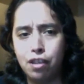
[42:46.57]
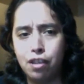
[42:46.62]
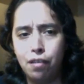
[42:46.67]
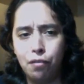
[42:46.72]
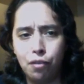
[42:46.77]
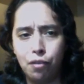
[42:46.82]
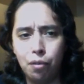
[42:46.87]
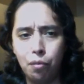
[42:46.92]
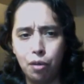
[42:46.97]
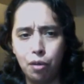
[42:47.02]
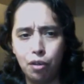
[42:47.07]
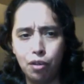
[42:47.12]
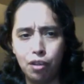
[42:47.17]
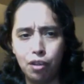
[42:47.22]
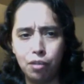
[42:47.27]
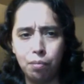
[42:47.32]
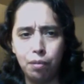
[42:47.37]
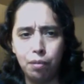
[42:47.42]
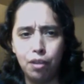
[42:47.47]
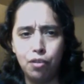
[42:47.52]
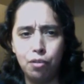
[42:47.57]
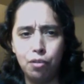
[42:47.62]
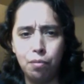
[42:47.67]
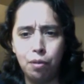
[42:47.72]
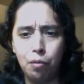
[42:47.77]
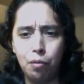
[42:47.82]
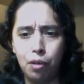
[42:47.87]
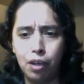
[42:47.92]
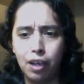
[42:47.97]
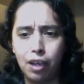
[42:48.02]
If someone could explain to
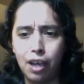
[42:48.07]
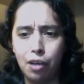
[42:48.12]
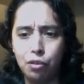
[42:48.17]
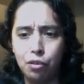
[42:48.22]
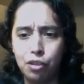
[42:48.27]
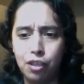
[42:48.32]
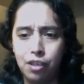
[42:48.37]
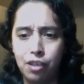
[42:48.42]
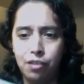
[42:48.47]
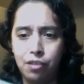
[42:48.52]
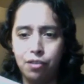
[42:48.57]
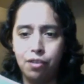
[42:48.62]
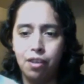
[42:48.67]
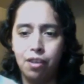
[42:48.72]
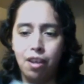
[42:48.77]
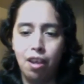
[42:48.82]
me what gouache is.